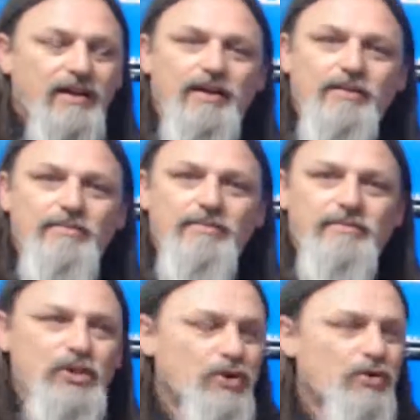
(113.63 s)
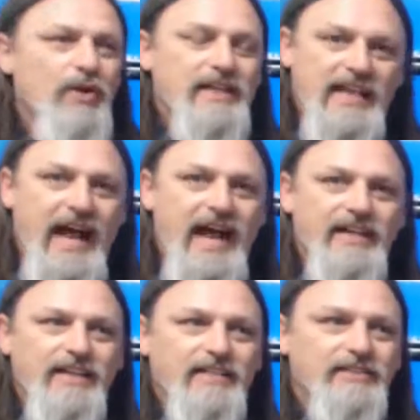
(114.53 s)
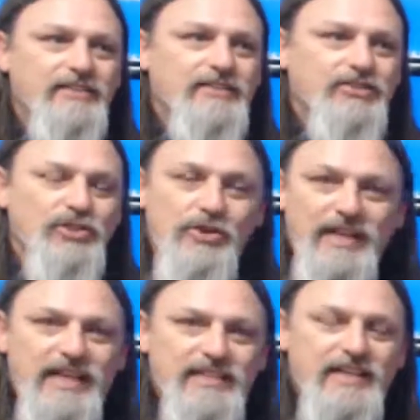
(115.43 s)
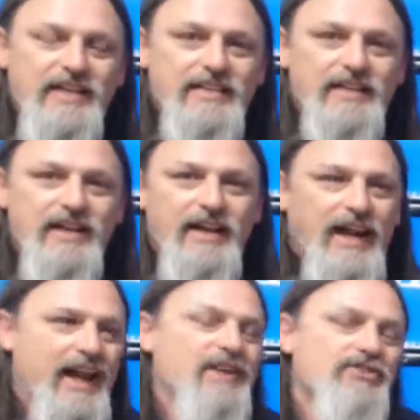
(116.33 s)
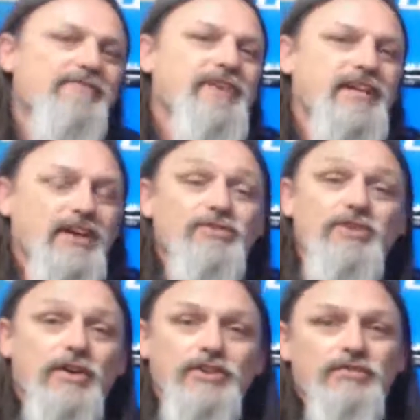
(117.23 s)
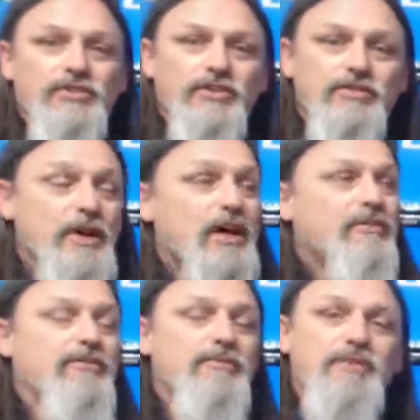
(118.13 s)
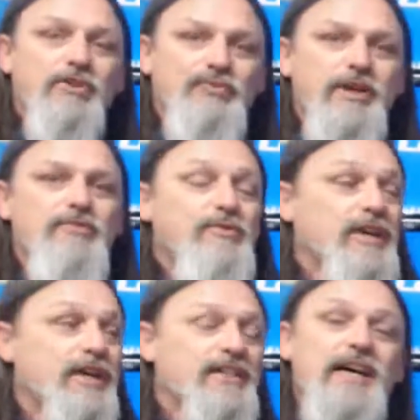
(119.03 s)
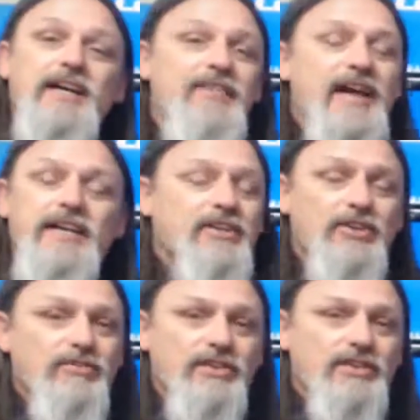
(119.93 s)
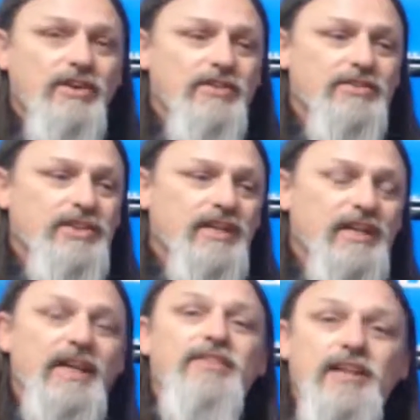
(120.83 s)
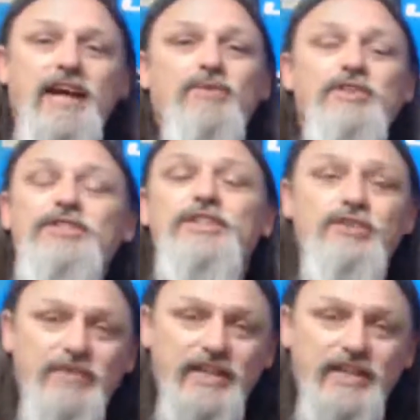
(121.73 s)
Google is hiding your listings and your videos on YouTube from most people because they didn't do the search in the language that you